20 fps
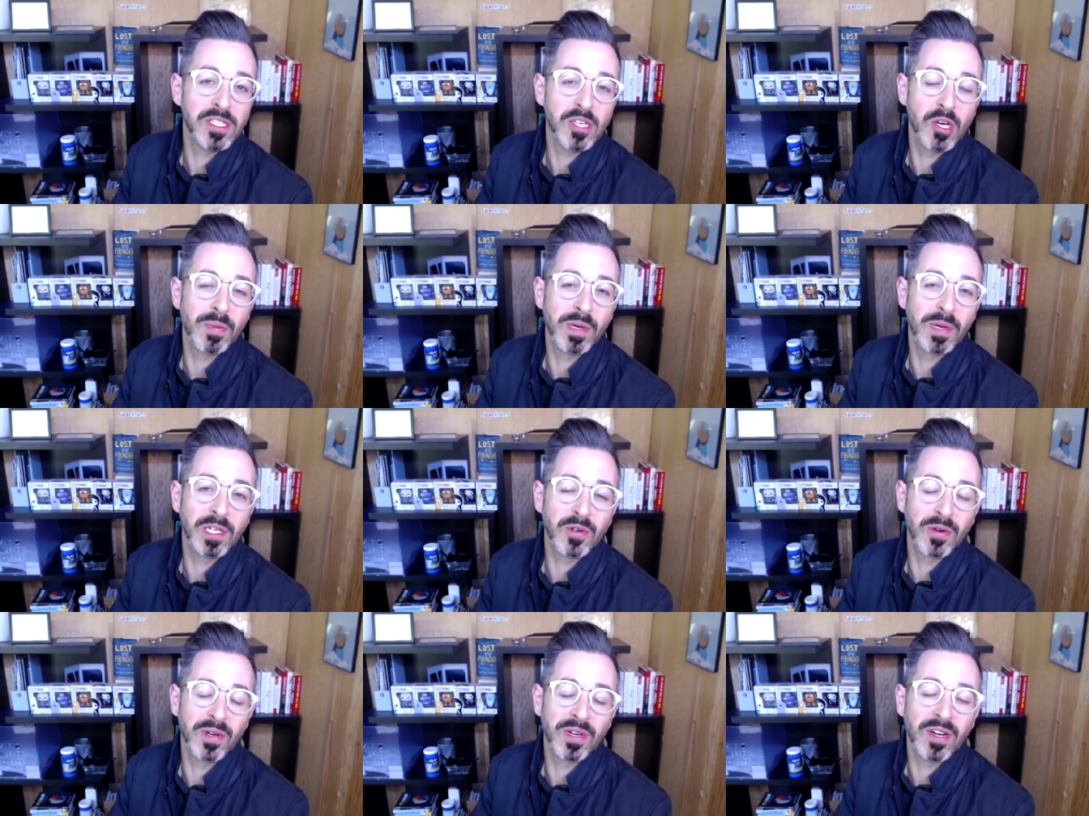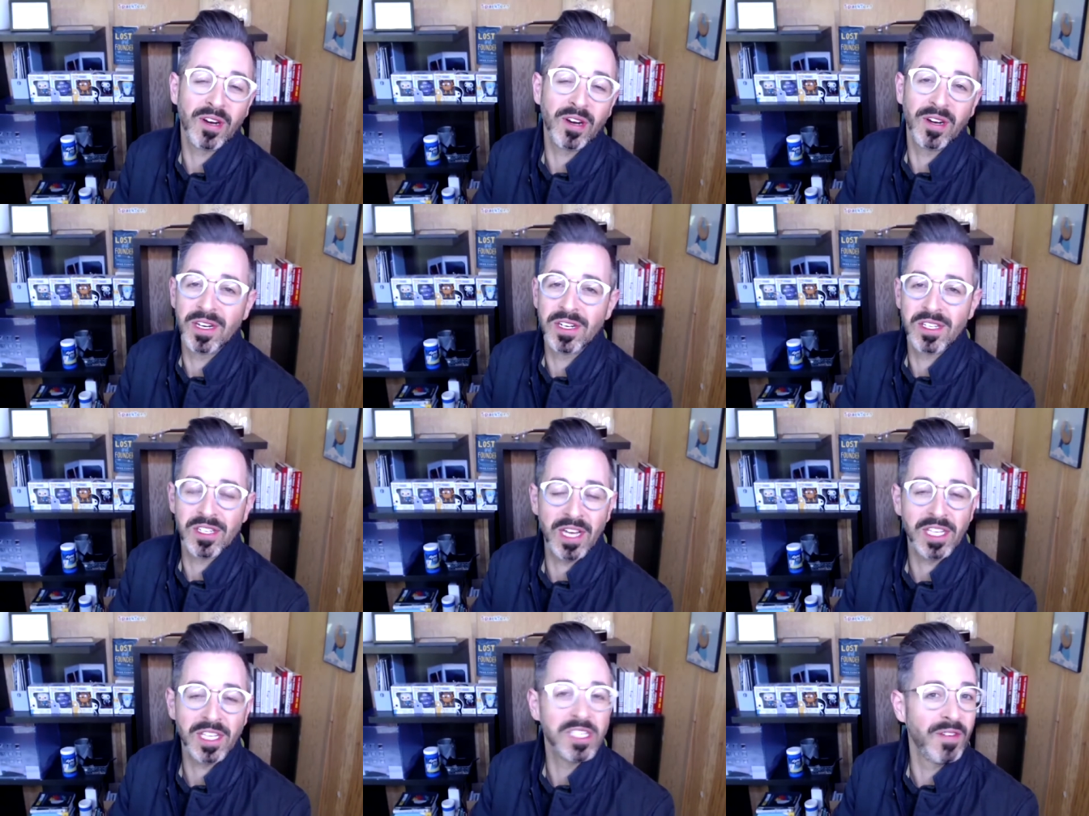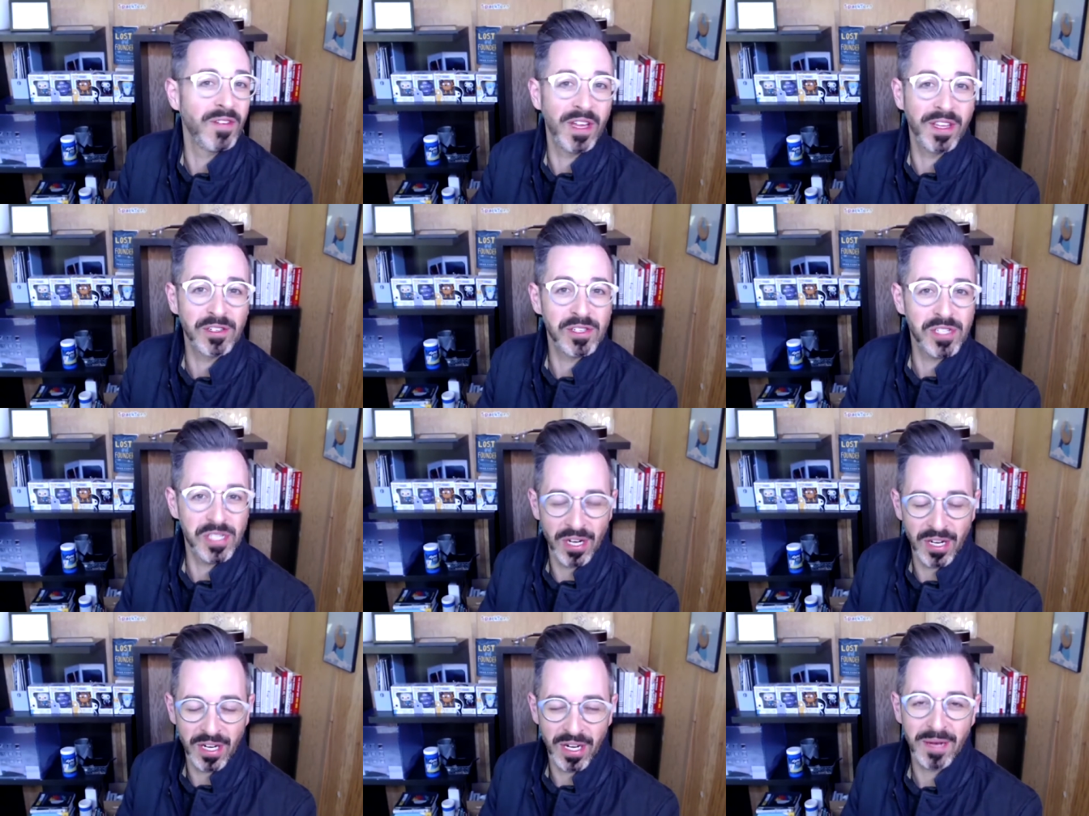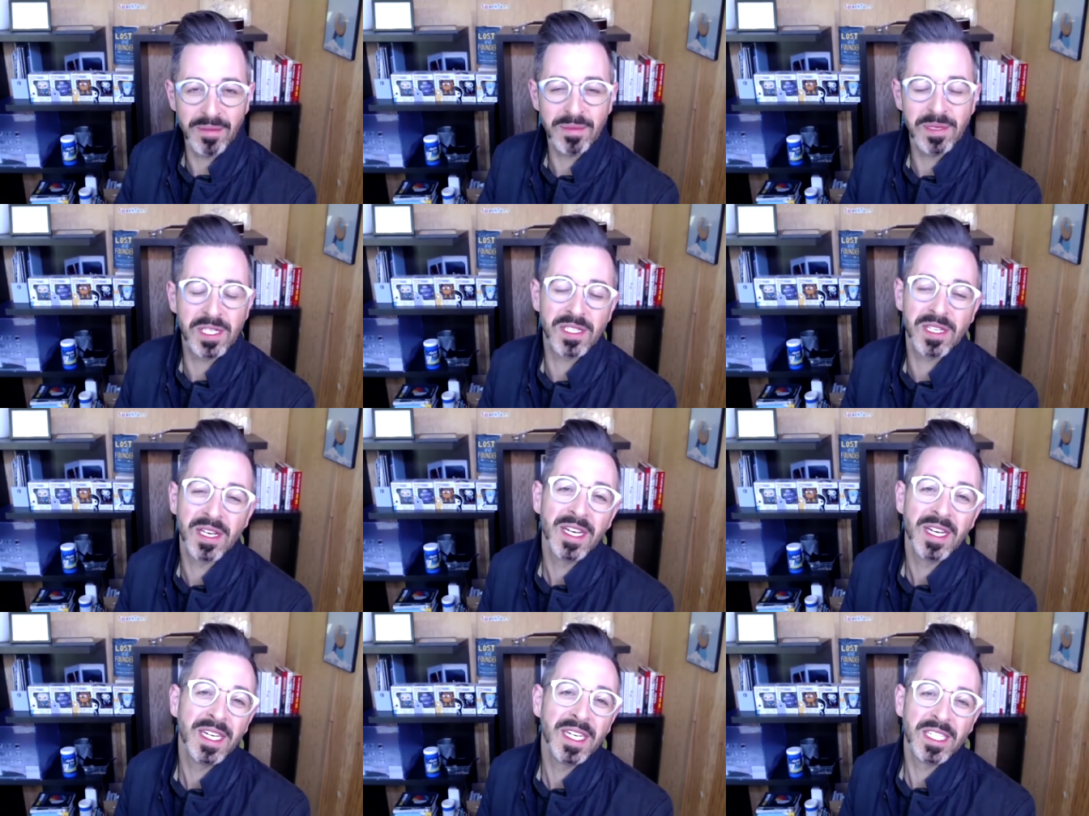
hoping to encourage lots of other startups